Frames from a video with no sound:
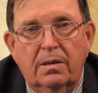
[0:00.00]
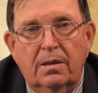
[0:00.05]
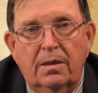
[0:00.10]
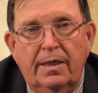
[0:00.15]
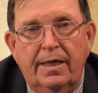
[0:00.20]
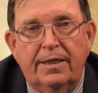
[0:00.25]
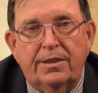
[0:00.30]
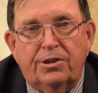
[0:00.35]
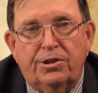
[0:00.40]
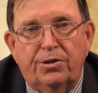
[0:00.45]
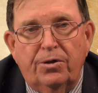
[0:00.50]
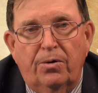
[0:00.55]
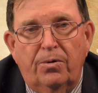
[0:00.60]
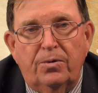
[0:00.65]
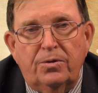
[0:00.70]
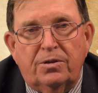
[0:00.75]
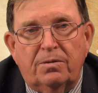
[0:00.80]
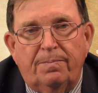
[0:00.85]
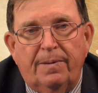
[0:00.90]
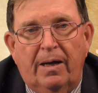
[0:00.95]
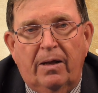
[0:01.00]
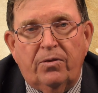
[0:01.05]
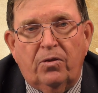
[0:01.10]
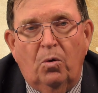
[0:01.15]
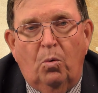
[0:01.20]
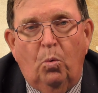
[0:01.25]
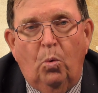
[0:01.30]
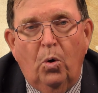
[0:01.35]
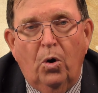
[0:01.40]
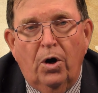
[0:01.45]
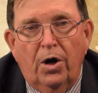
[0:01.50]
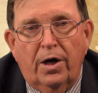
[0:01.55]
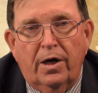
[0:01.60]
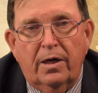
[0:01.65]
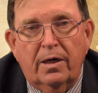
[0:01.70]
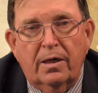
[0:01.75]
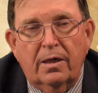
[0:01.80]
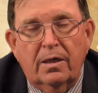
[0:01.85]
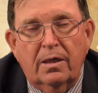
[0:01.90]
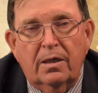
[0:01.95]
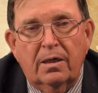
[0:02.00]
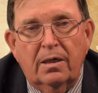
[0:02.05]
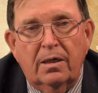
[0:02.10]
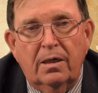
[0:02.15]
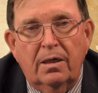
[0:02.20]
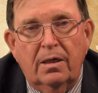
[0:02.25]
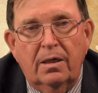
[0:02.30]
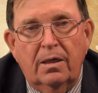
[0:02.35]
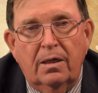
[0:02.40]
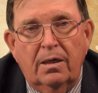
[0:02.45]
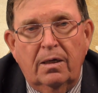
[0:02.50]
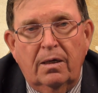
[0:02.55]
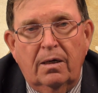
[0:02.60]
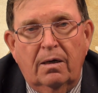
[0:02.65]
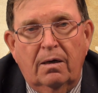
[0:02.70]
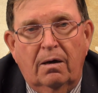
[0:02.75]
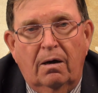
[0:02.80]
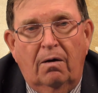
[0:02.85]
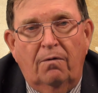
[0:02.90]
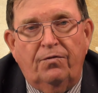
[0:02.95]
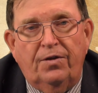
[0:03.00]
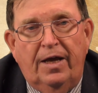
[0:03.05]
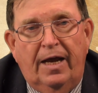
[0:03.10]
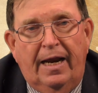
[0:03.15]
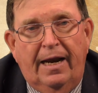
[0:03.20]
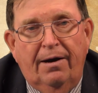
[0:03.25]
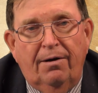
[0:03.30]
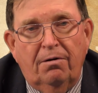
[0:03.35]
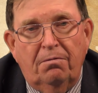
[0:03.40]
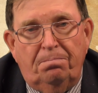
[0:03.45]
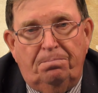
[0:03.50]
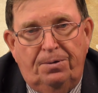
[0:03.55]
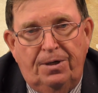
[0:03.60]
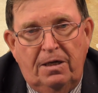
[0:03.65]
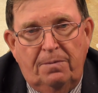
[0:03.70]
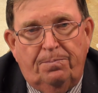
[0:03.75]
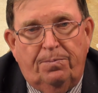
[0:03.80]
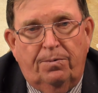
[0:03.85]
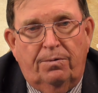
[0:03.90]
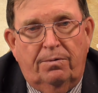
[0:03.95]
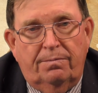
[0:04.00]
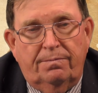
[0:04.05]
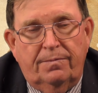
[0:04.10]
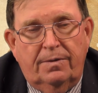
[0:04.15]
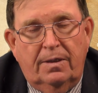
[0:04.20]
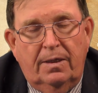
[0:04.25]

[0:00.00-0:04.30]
It shows about the work of the Arab people